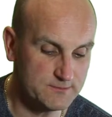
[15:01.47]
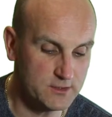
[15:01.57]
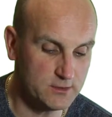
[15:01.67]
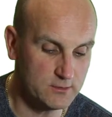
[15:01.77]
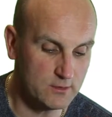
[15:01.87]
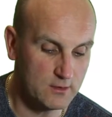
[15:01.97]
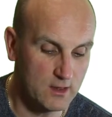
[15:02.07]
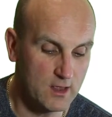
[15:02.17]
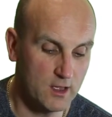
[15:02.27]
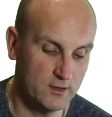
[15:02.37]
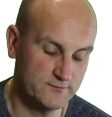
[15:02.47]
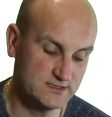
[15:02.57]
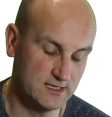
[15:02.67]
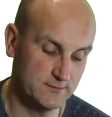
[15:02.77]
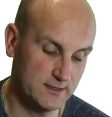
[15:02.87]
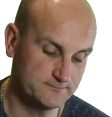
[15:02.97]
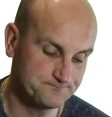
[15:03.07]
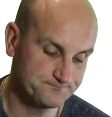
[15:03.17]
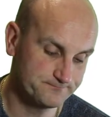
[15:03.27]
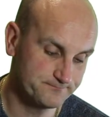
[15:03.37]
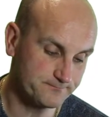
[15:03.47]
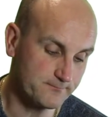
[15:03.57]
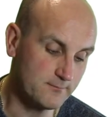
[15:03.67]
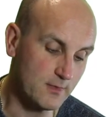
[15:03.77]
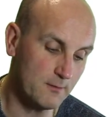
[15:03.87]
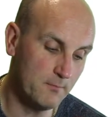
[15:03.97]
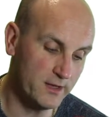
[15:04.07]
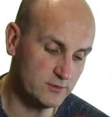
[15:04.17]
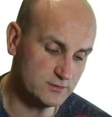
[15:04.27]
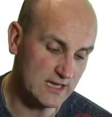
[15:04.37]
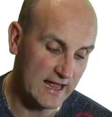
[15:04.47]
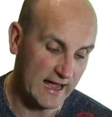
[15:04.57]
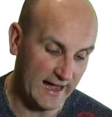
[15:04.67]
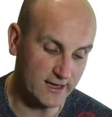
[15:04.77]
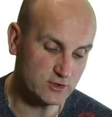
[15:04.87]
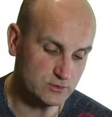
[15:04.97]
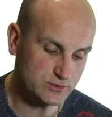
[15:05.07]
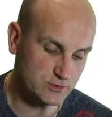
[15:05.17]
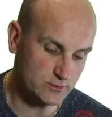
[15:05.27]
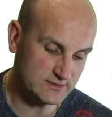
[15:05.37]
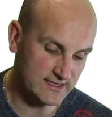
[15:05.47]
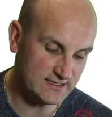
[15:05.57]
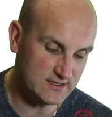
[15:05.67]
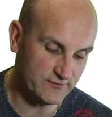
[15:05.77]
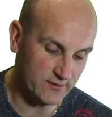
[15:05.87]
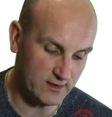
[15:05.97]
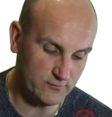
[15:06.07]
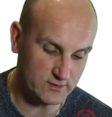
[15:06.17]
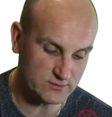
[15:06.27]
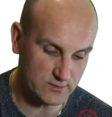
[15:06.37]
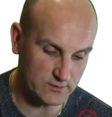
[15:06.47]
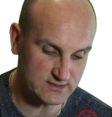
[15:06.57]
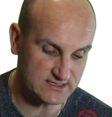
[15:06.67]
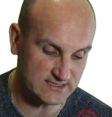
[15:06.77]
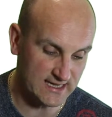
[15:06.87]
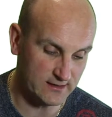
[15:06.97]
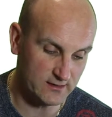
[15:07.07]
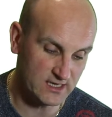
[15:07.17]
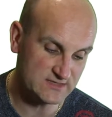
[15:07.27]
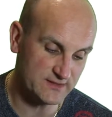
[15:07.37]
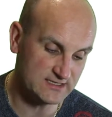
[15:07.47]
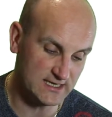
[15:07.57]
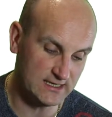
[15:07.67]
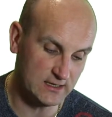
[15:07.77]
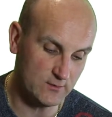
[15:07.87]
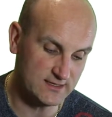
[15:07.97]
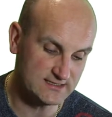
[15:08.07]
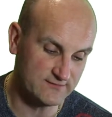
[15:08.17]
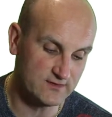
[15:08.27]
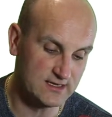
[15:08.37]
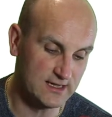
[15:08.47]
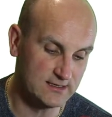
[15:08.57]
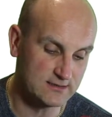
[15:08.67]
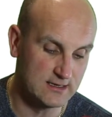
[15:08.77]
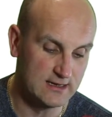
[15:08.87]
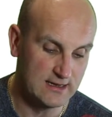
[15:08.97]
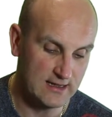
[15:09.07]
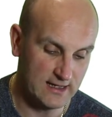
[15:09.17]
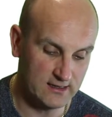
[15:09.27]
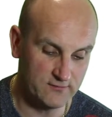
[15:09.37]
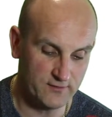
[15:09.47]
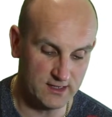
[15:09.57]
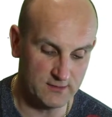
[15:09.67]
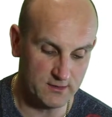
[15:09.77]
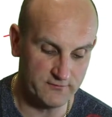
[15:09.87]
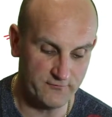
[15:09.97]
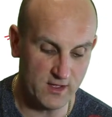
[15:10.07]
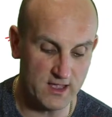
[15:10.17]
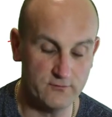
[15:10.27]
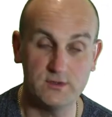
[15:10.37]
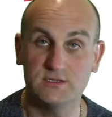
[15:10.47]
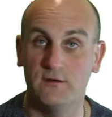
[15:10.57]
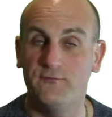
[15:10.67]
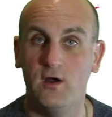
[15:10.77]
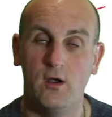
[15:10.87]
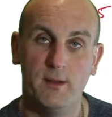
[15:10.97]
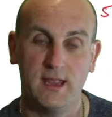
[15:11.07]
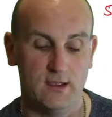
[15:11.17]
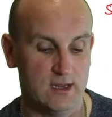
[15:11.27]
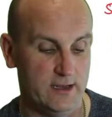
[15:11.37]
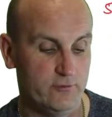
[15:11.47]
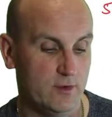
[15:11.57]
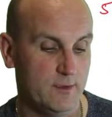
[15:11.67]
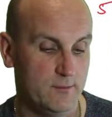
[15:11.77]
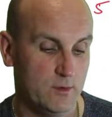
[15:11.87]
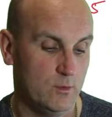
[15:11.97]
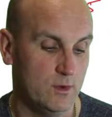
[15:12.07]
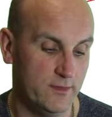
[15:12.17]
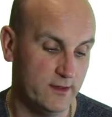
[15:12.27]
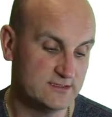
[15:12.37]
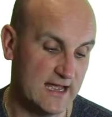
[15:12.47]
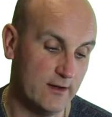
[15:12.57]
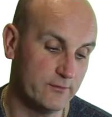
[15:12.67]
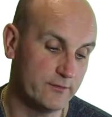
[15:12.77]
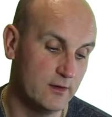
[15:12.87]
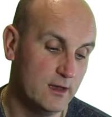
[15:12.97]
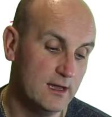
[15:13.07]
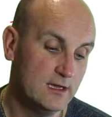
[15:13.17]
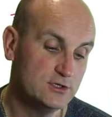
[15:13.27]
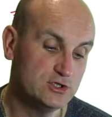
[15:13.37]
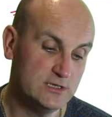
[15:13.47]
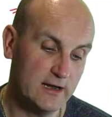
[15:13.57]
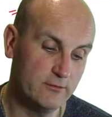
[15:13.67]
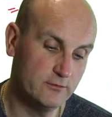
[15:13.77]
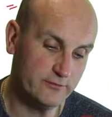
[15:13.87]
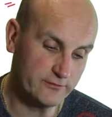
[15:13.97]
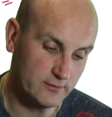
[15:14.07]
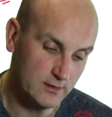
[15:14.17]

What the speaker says: mu over sigma. Michael's actual score was 85, which we want to standardize by taking away 78 and dividing it by 5, which I'll fire up my calculator in a moment. I'll work those out. Cheryl's